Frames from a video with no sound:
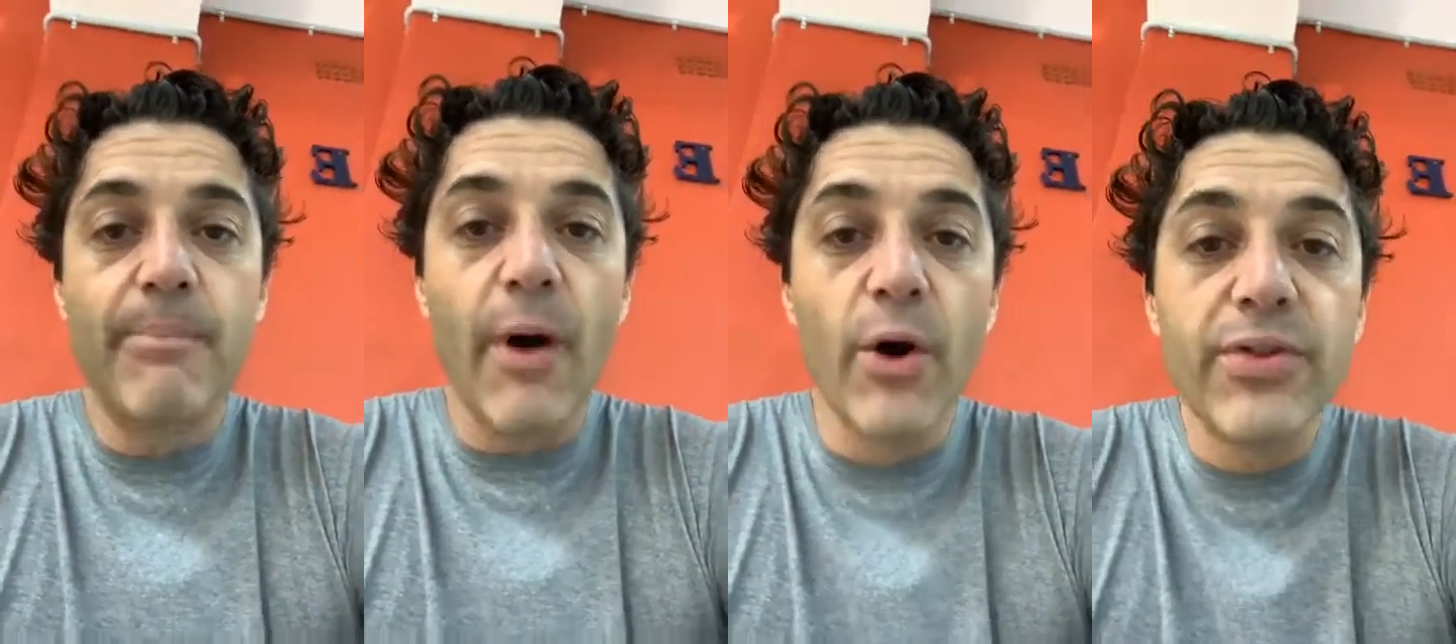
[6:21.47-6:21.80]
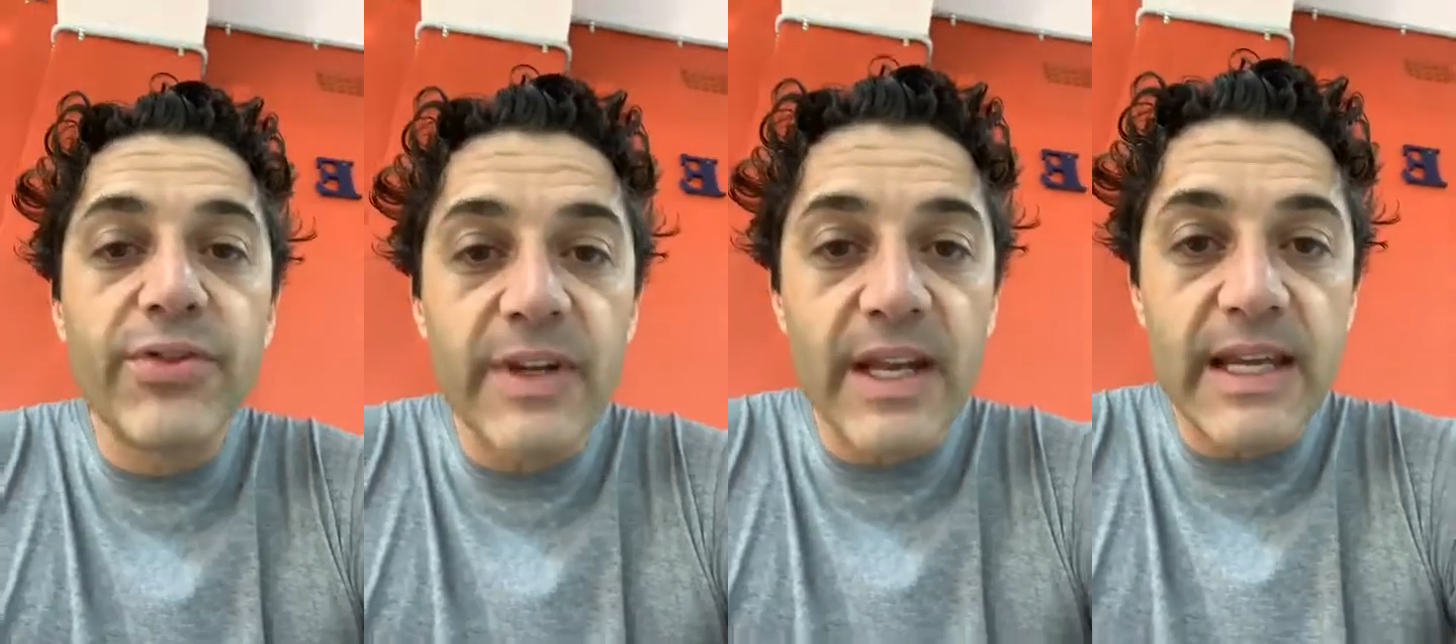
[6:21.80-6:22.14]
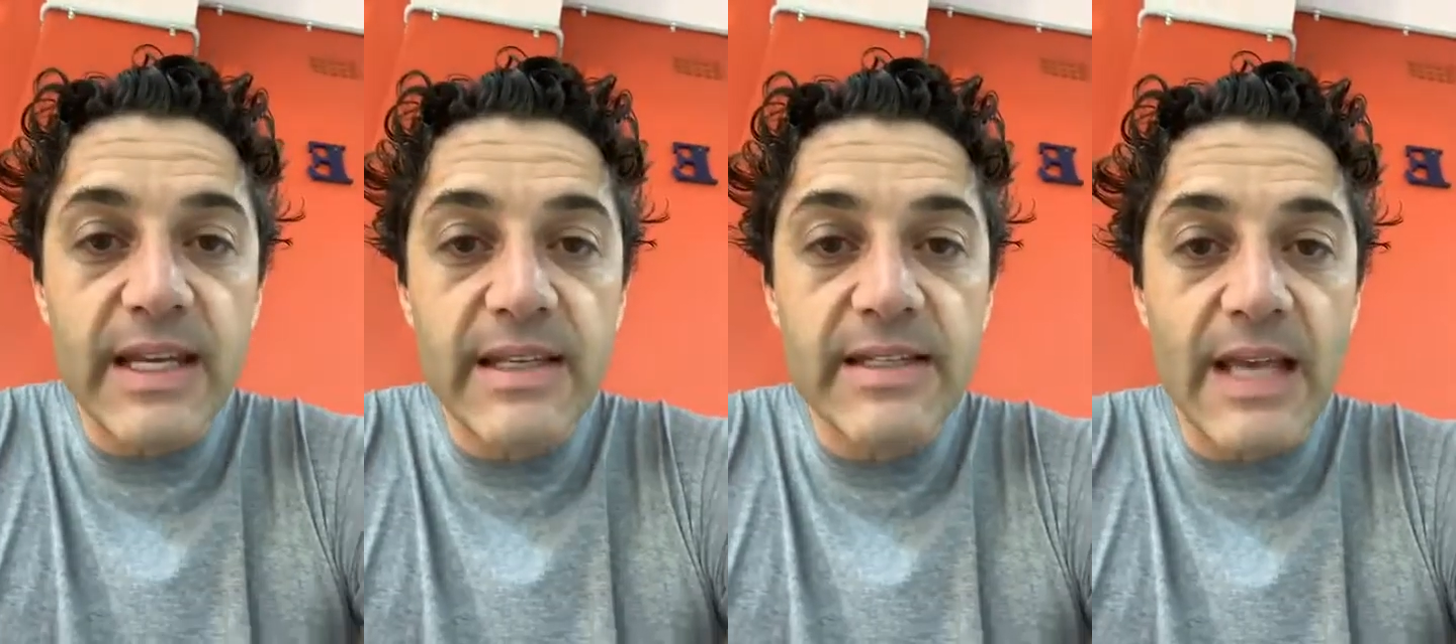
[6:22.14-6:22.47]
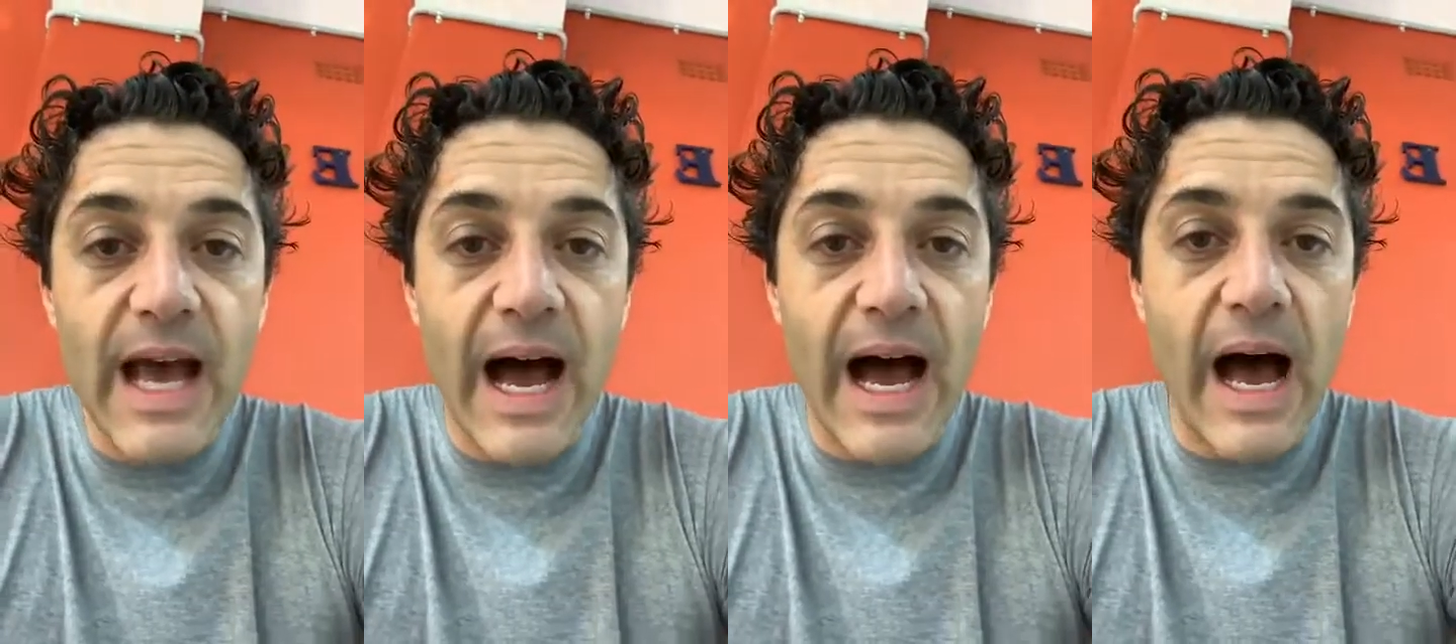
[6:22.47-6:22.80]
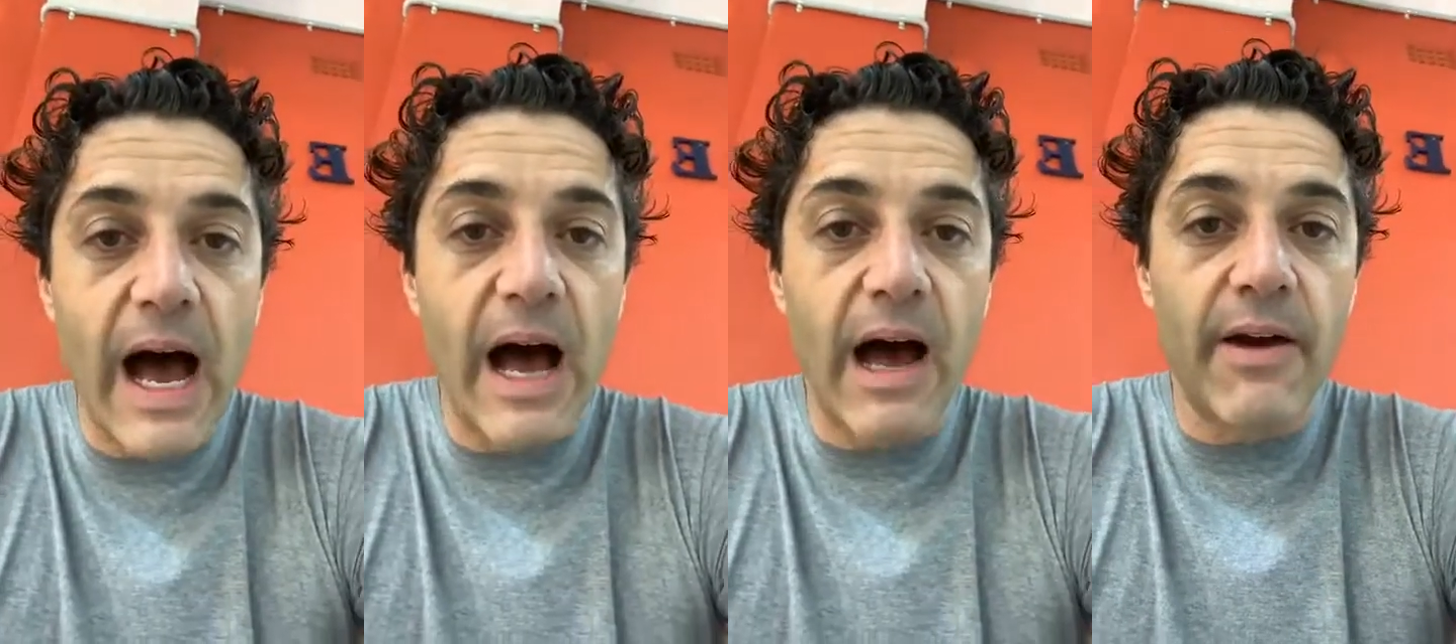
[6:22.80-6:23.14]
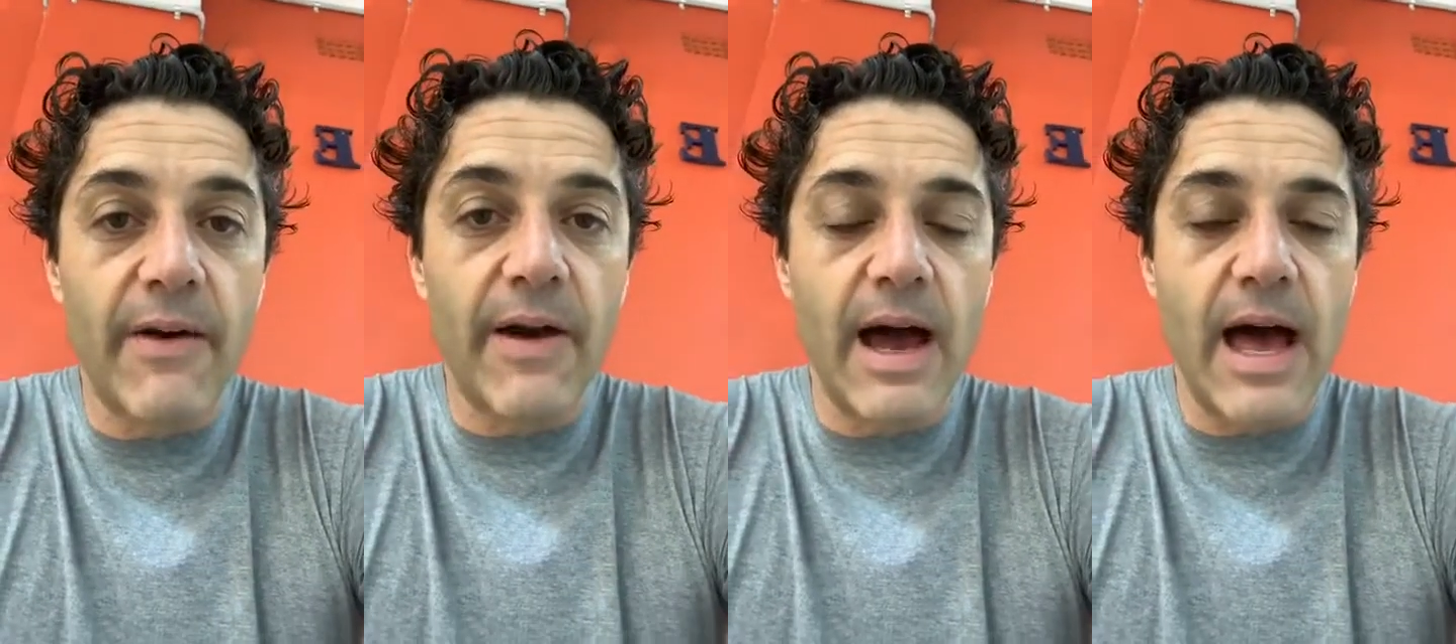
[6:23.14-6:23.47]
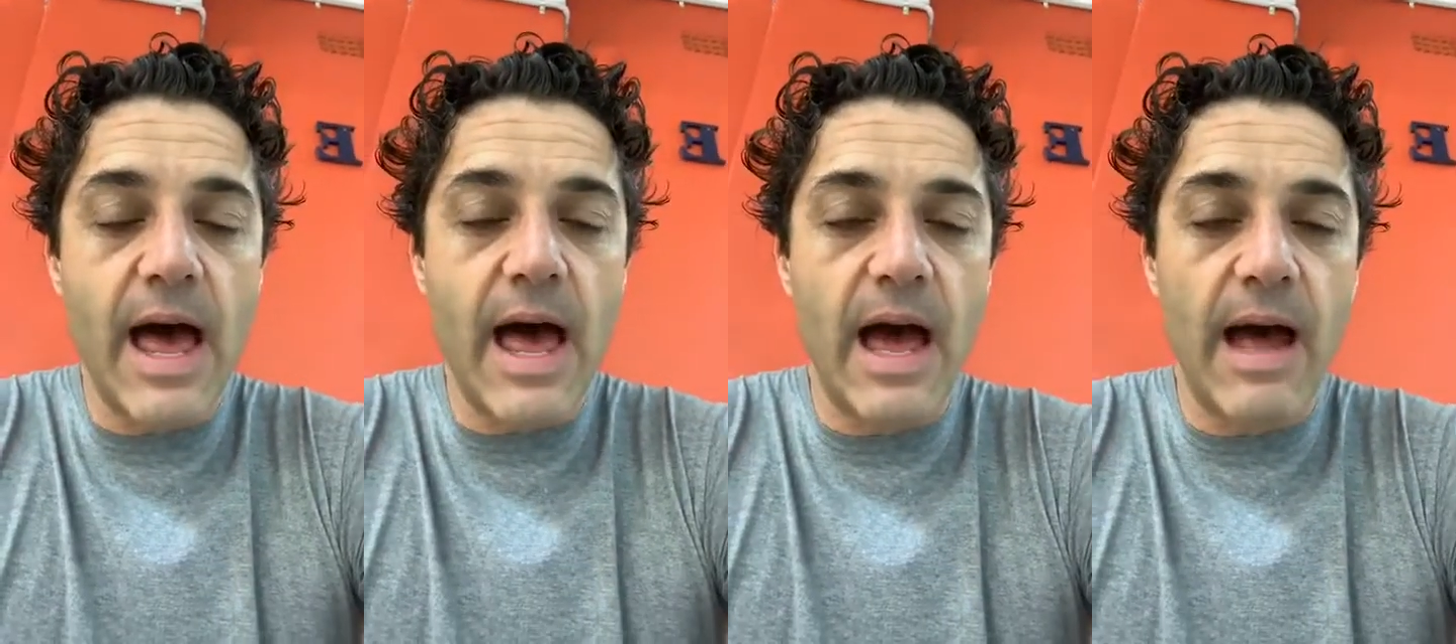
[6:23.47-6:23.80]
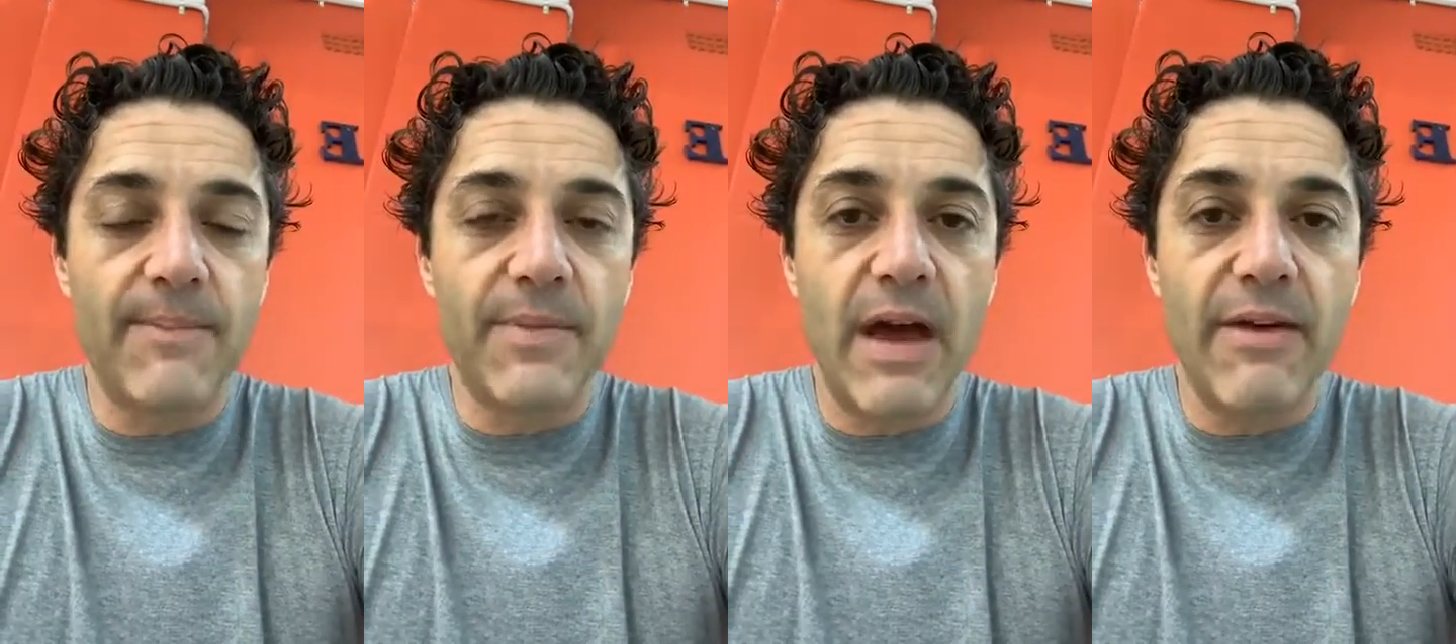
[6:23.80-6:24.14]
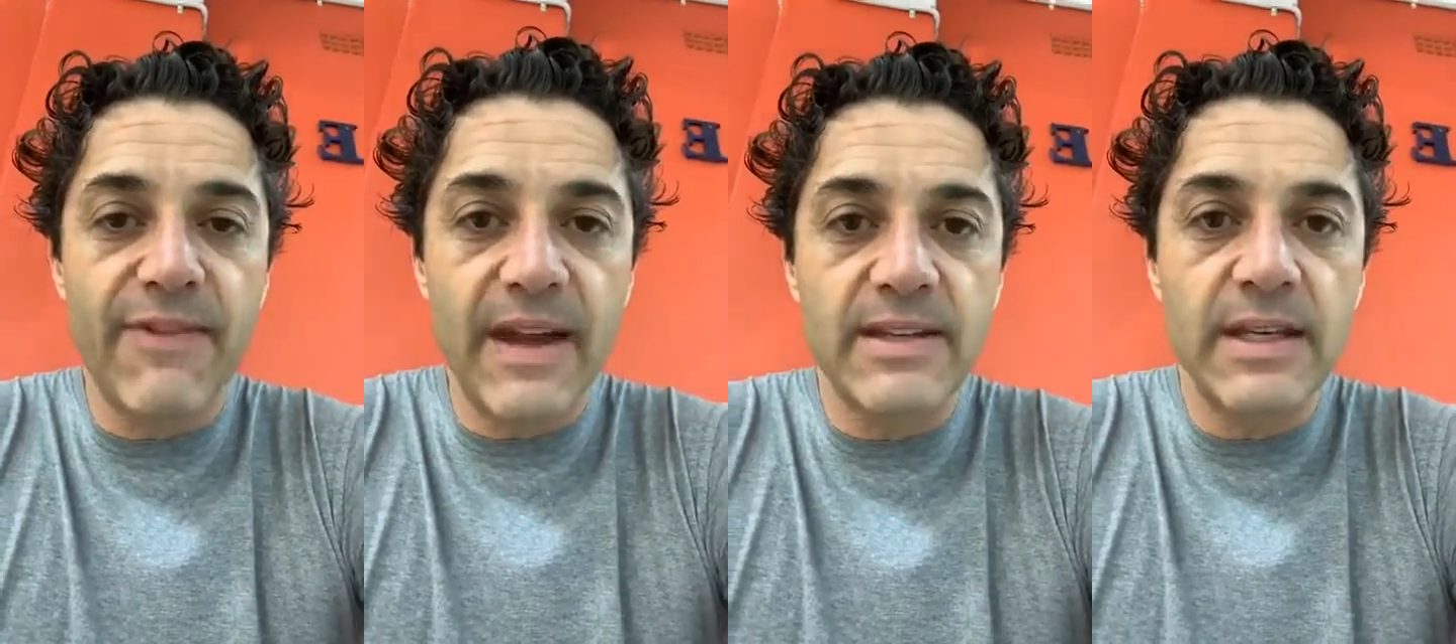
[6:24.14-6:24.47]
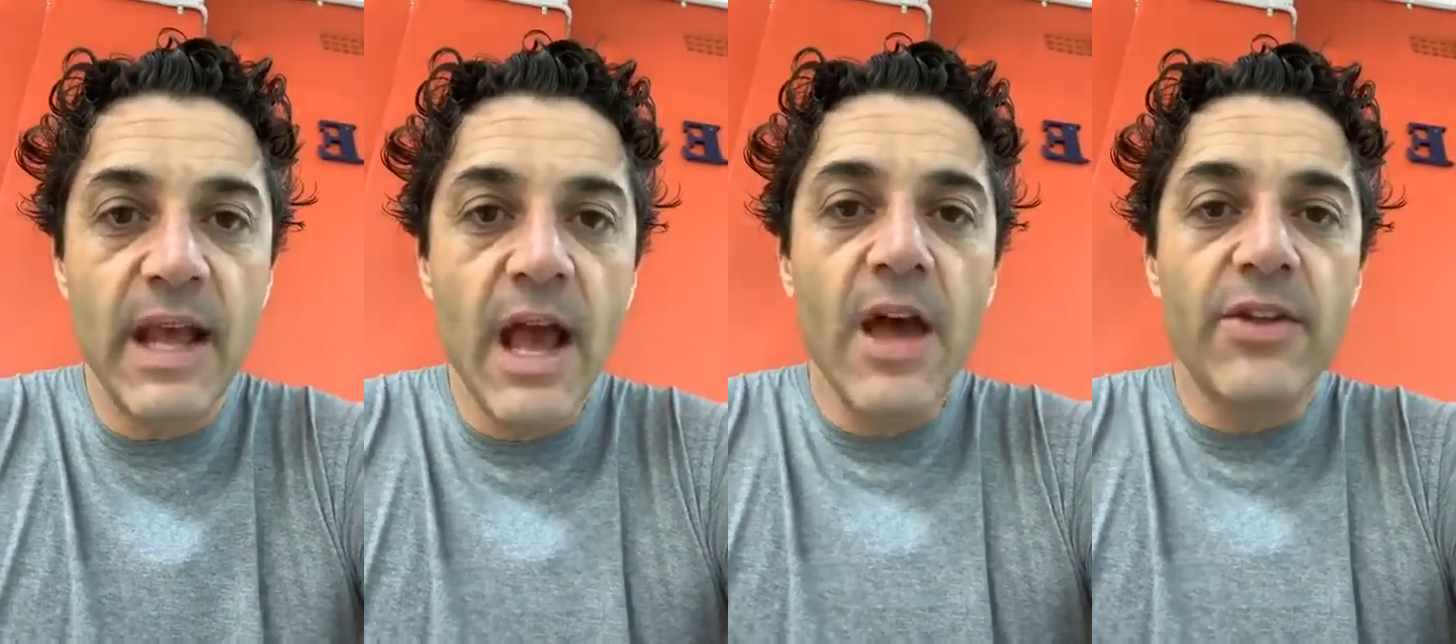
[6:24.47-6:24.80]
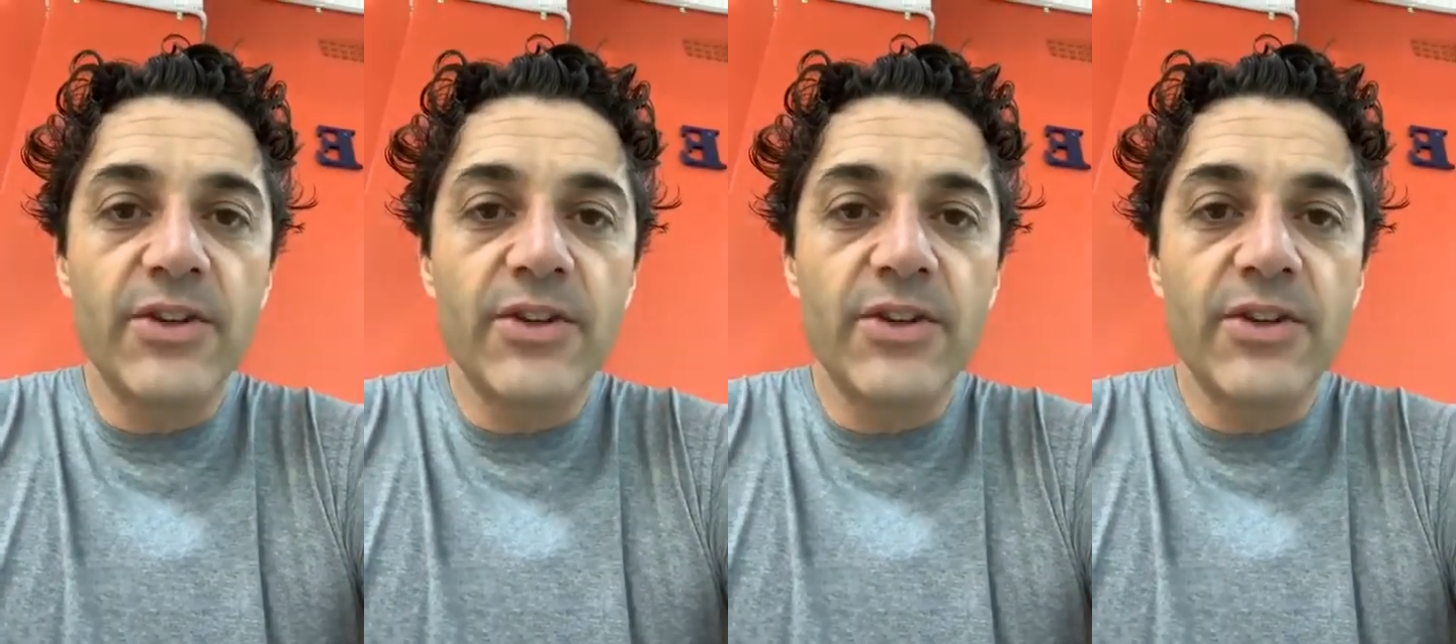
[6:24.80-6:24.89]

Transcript: Both knees are affected.